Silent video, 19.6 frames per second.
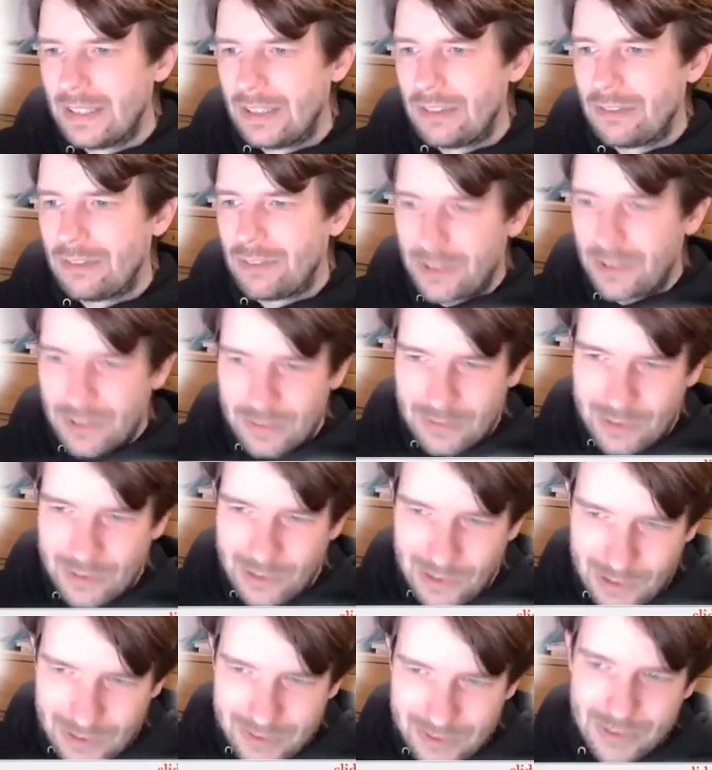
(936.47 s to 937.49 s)
Furthermore,
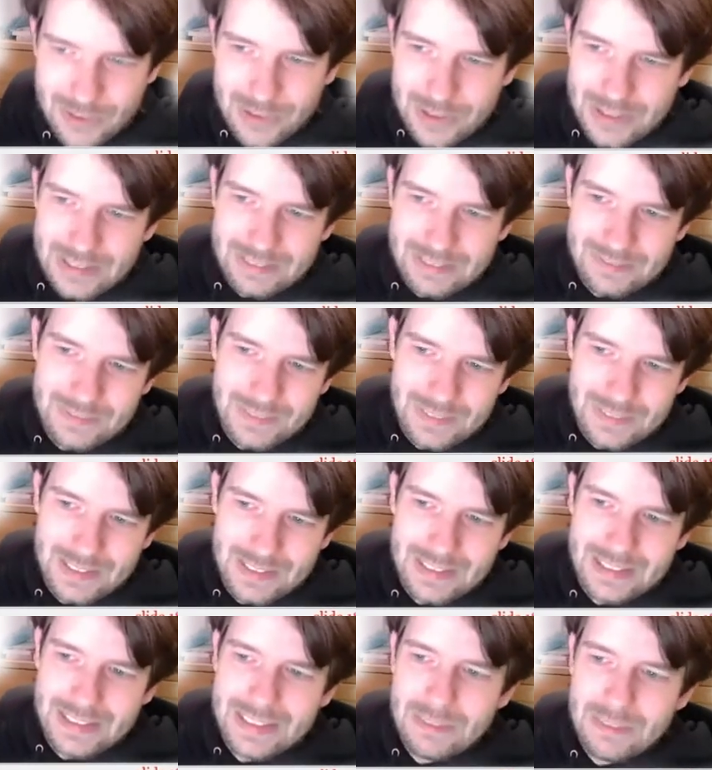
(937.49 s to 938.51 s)
also
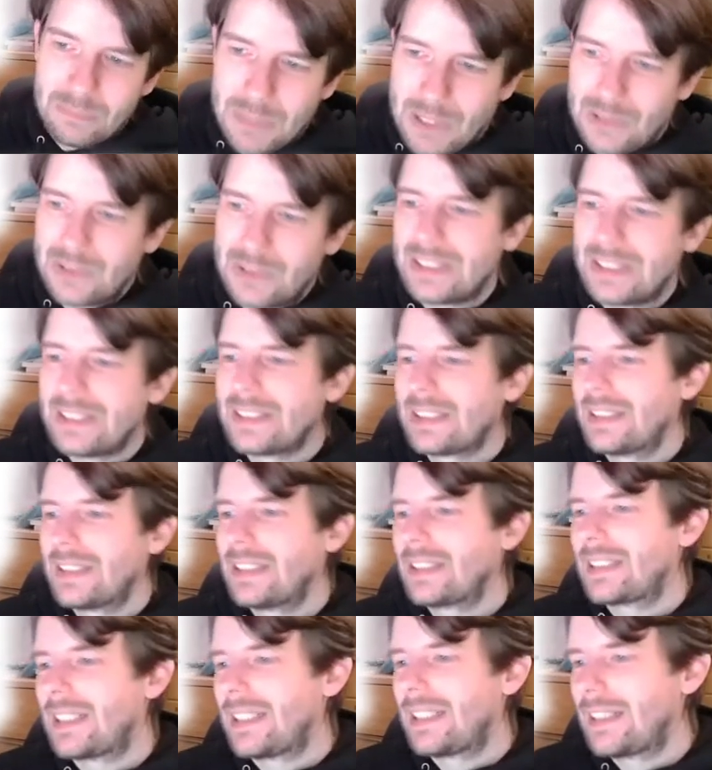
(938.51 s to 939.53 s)
inbound internet
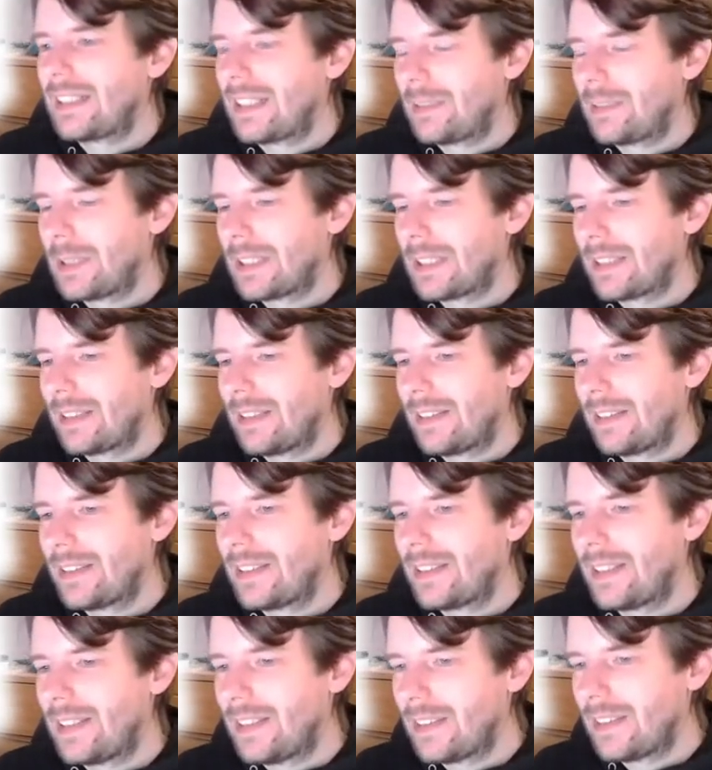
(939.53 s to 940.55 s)
dial-up as an
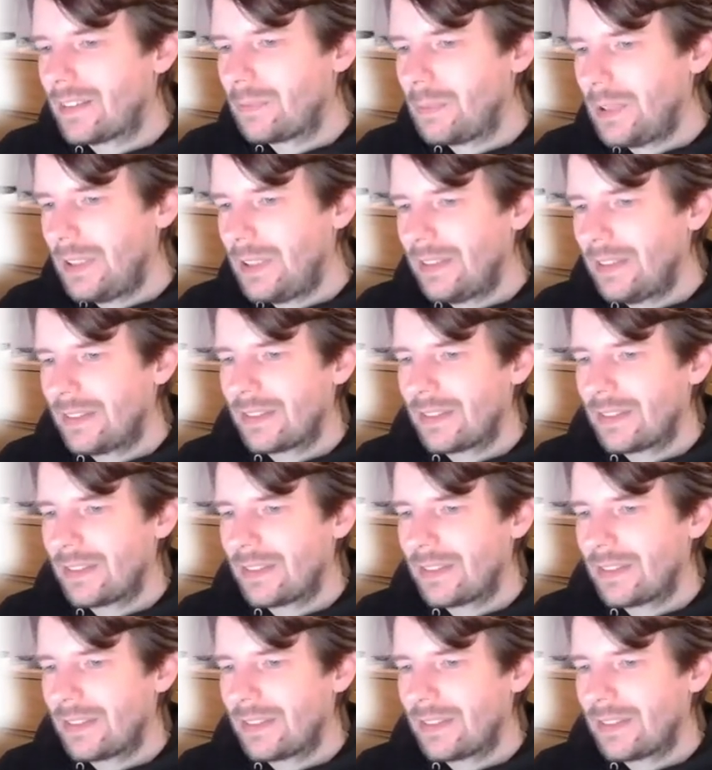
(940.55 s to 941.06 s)
ISP.